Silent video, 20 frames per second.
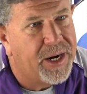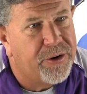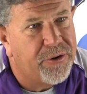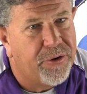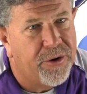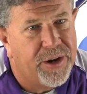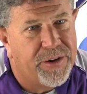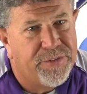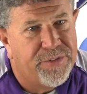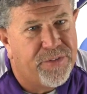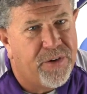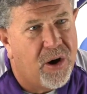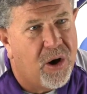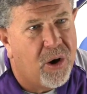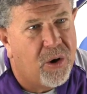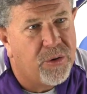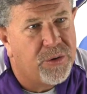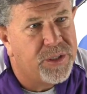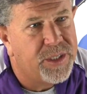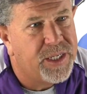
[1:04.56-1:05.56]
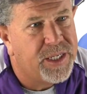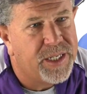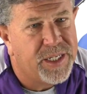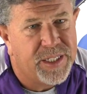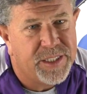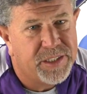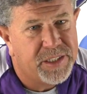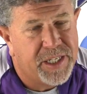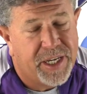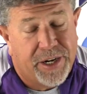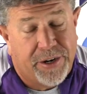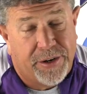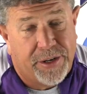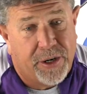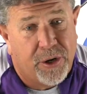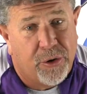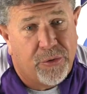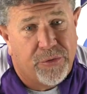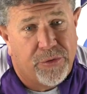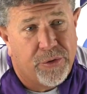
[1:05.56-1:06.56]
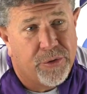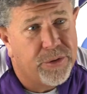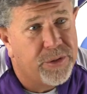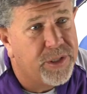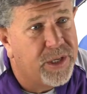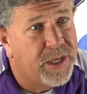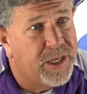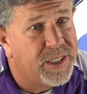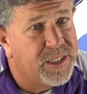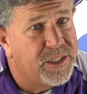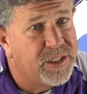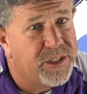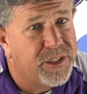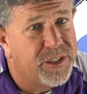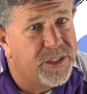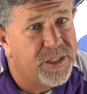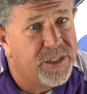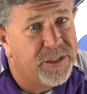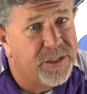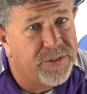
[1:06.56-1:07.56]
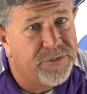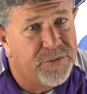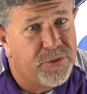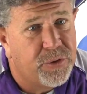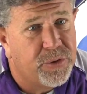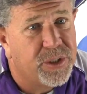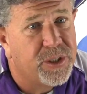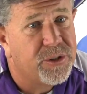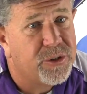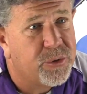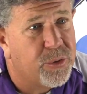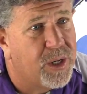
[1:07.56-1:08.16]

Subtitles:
had a great fall, and it's carried over into the few inter